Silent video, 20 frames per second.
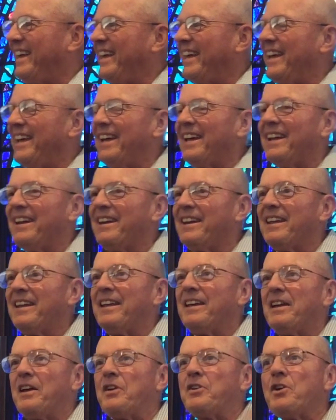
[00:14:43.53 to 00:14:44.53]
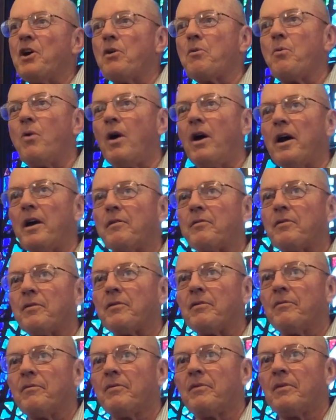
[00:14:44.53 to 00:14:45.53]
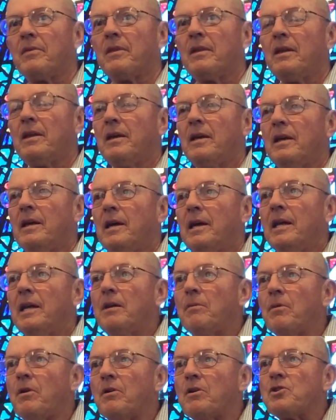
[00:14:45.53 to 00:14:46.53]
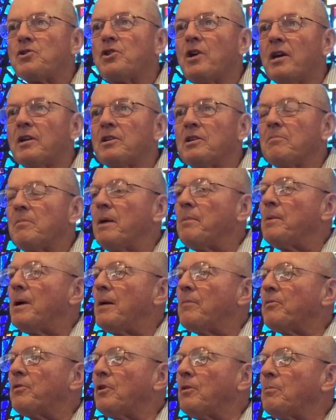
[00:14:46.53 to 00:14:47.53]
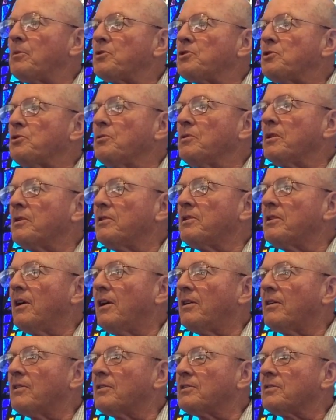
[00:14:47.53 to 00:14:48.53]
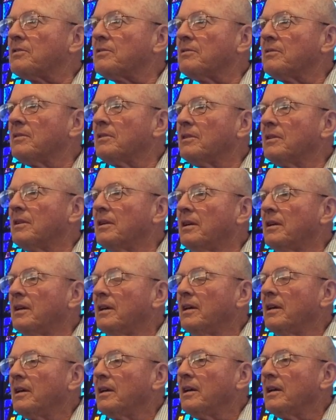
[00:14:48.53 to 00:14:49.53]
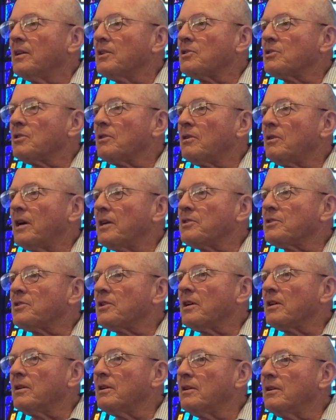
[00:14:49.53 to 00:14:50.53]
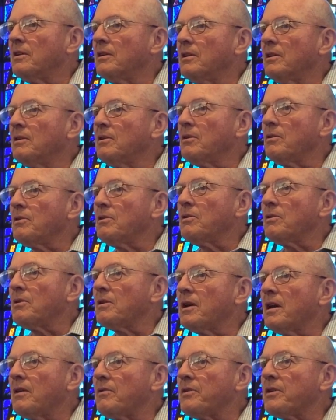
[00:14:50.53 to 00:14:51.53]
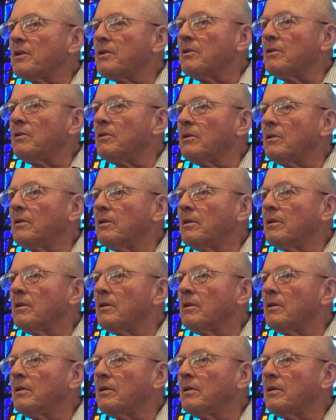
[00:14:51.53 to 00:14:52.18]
and a young wife. And he wrote a check to my mom for almost $200. And so I said, you know, you're an ethical